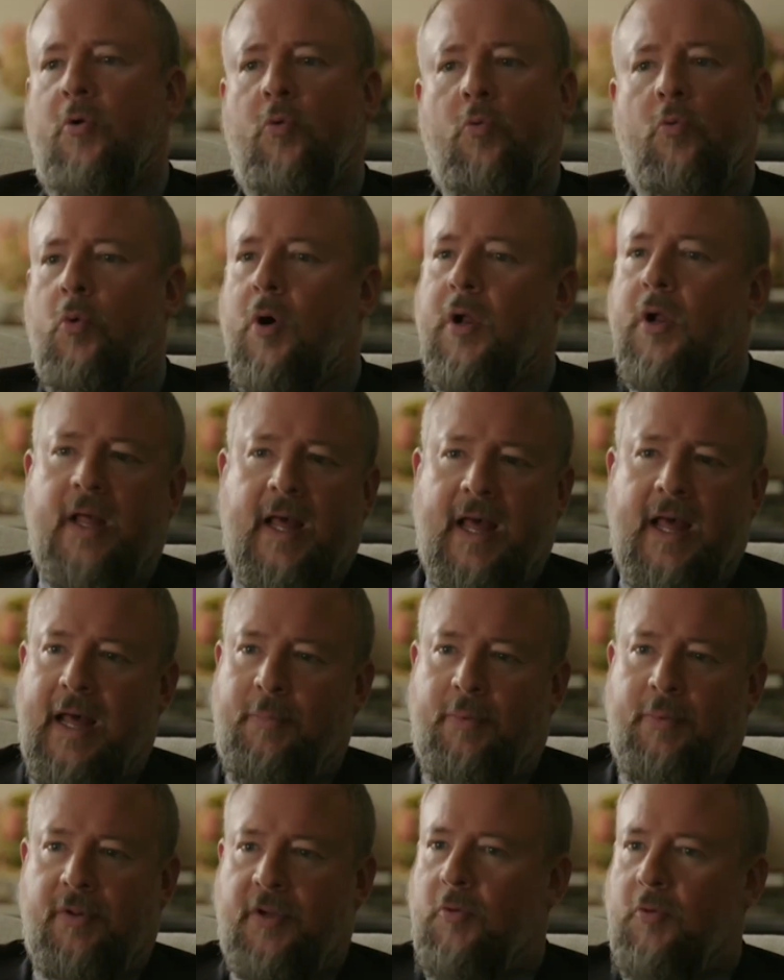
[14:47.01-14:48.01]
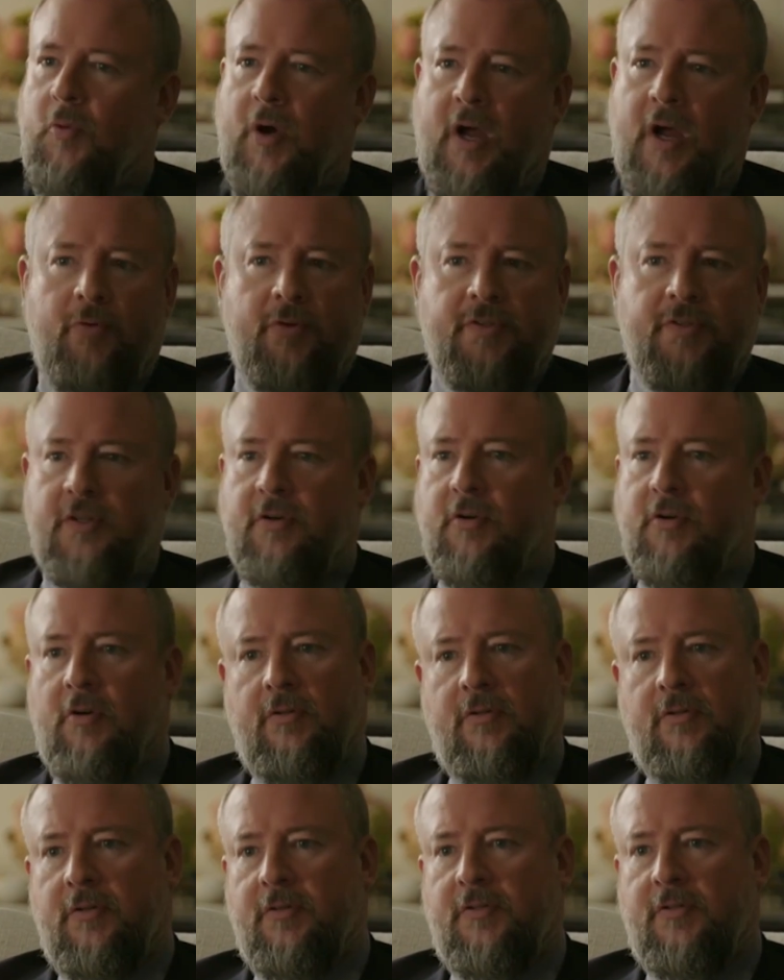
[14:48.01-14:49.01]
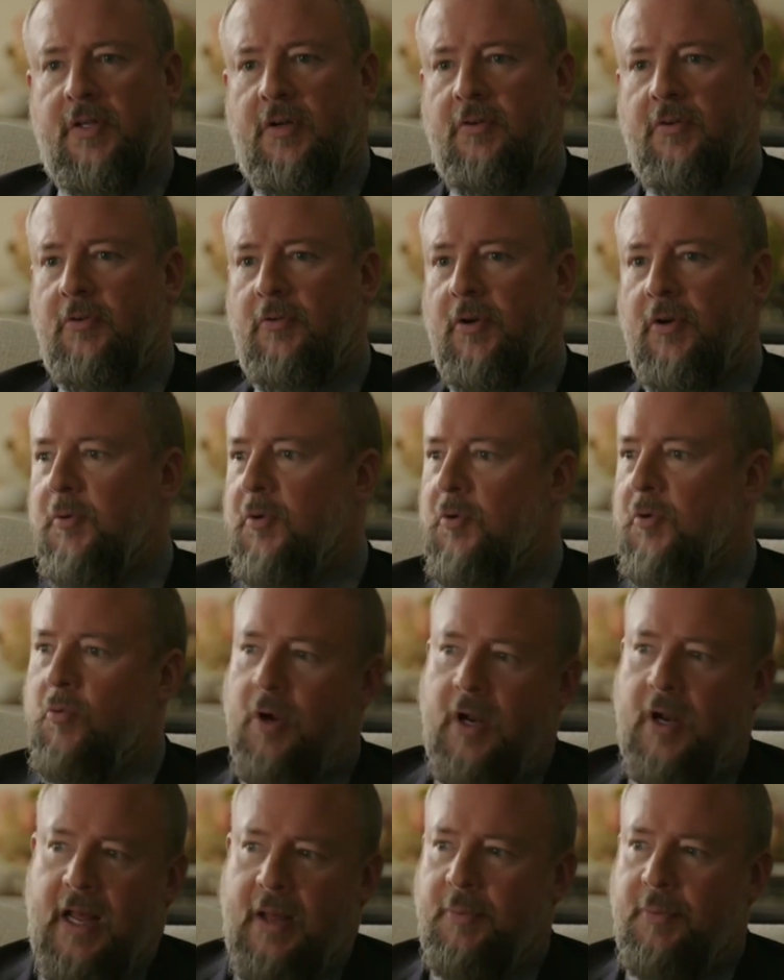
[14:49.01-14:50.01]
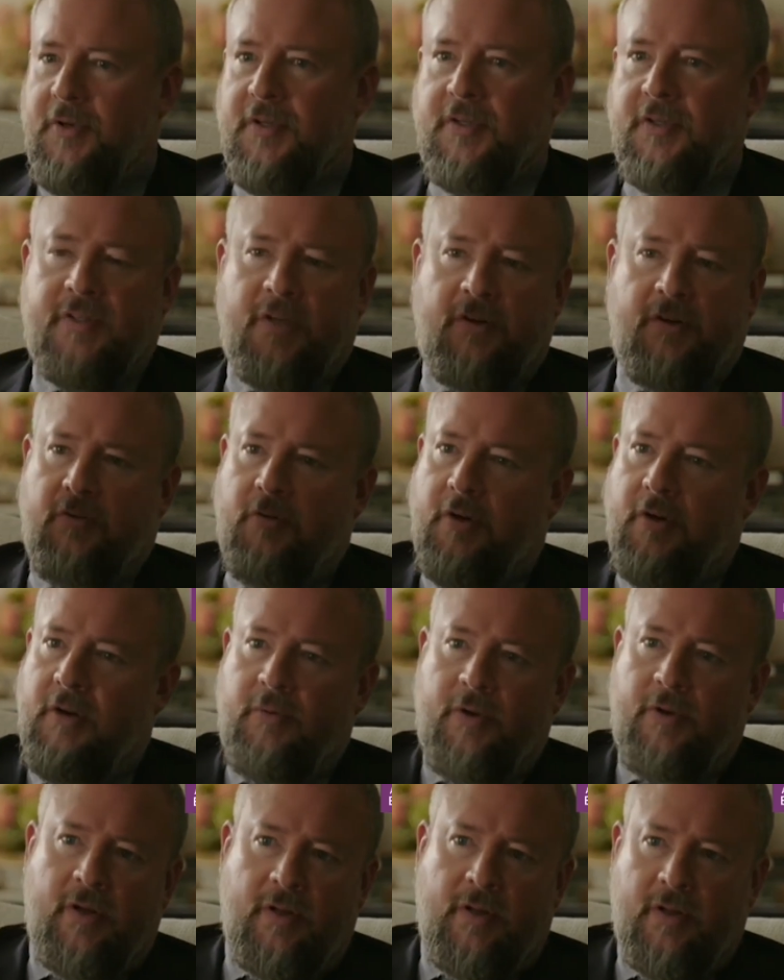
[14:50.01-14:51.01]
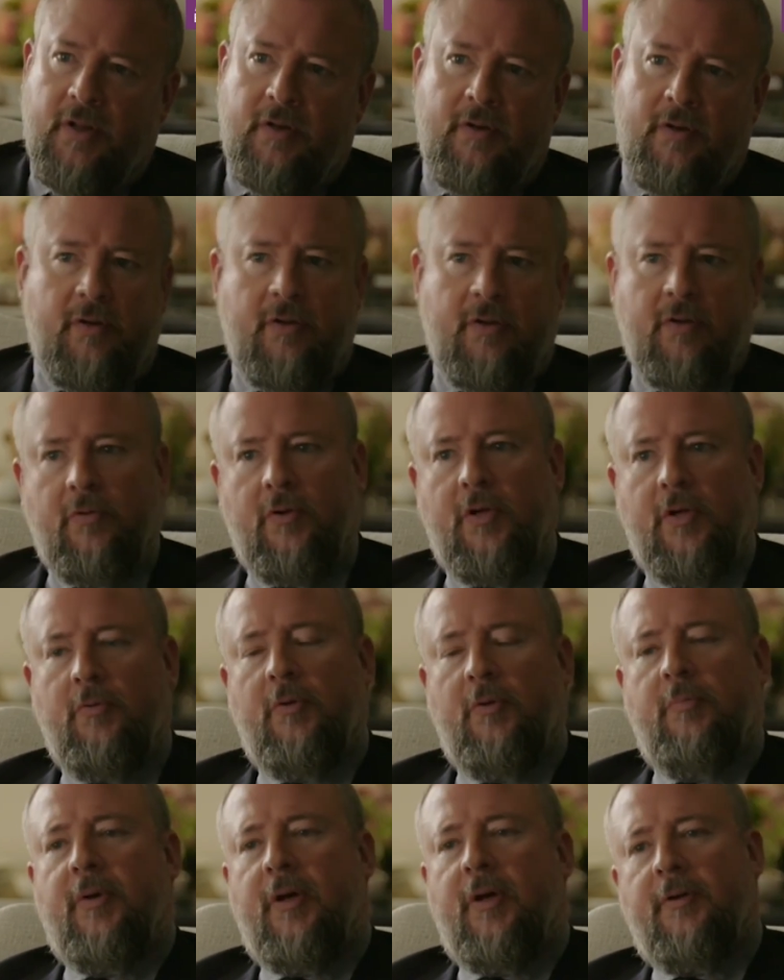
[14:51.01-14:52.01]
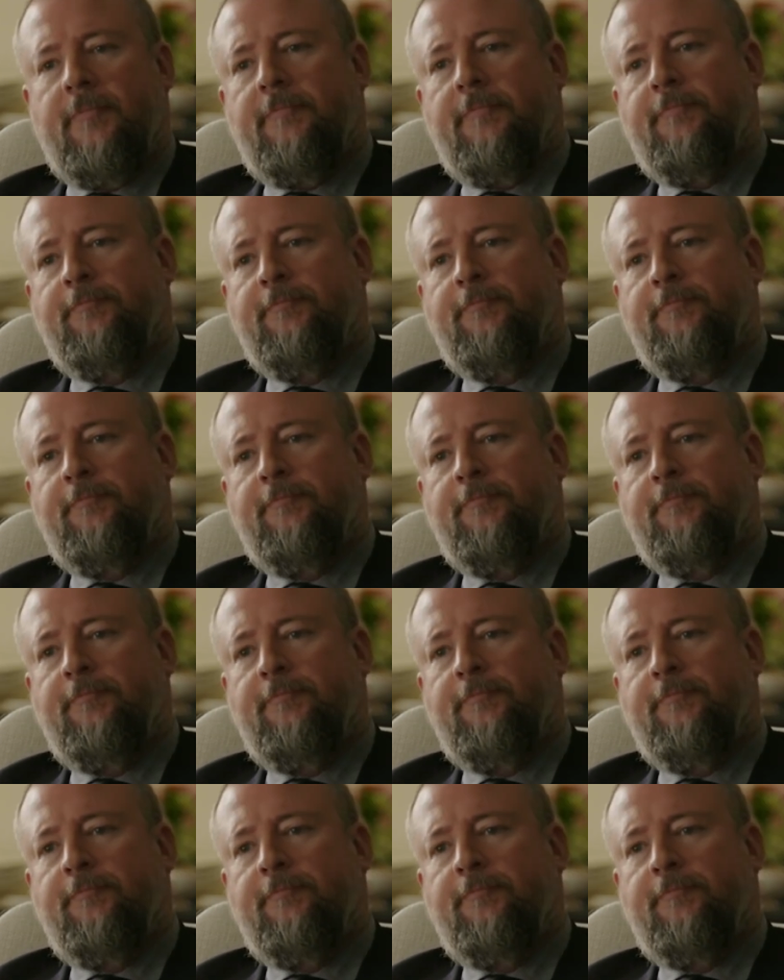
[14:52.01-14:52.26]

What happened there? Why was he called to Saudi Arabia? What happened in Saudi Arabia? And then, he went back.